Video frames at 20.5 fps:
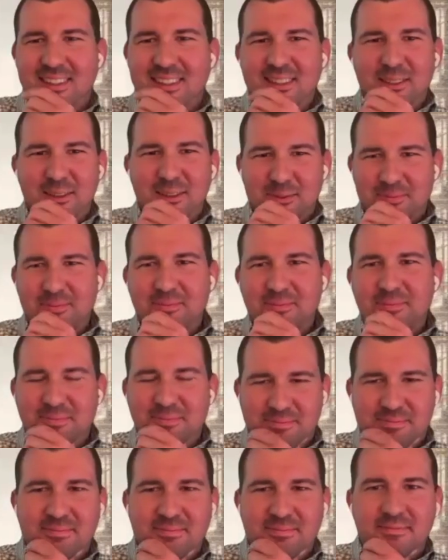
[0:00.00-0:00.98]
if I could.
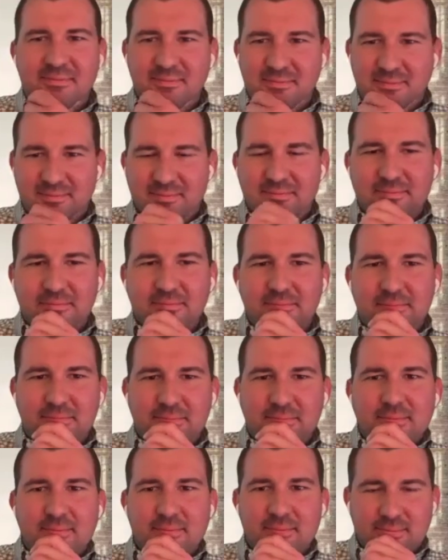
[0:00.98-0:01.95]
Do you have
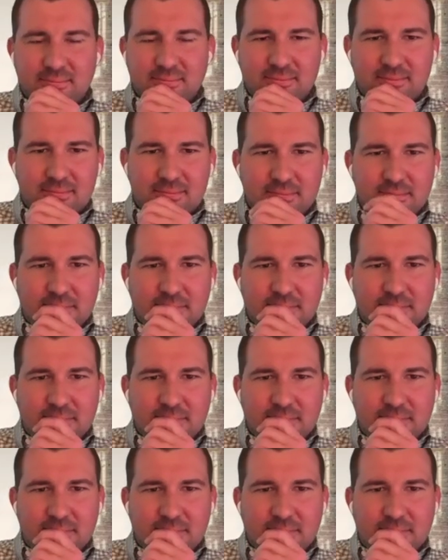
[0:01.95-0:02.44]
examples of